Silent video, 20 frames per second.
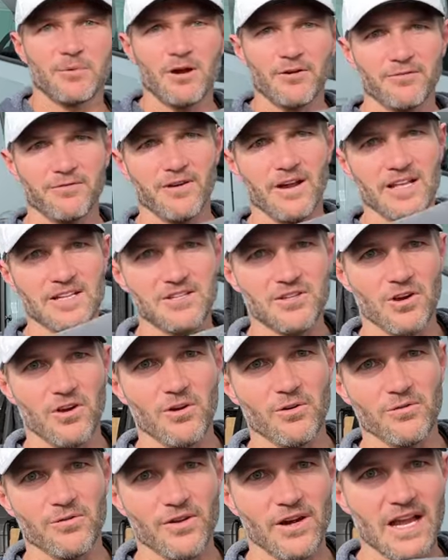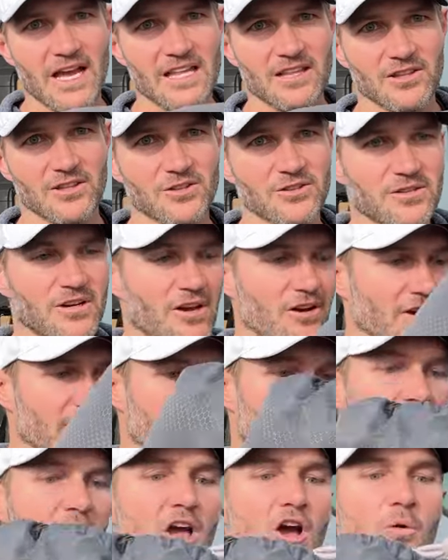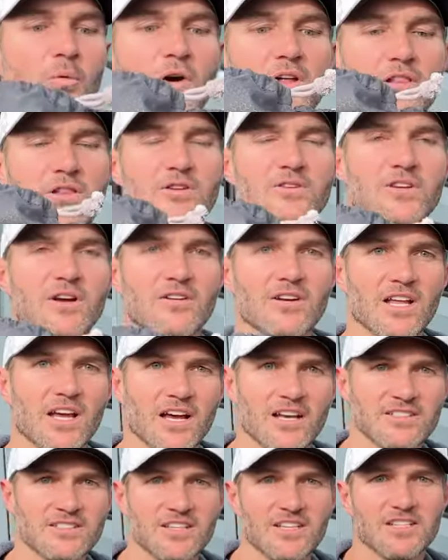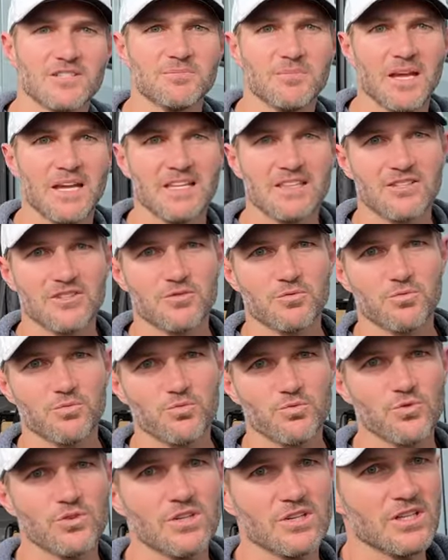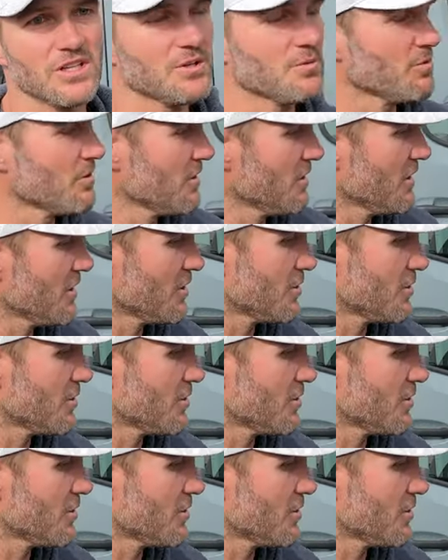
our friends over at Luno. And what Luno does is make this really, really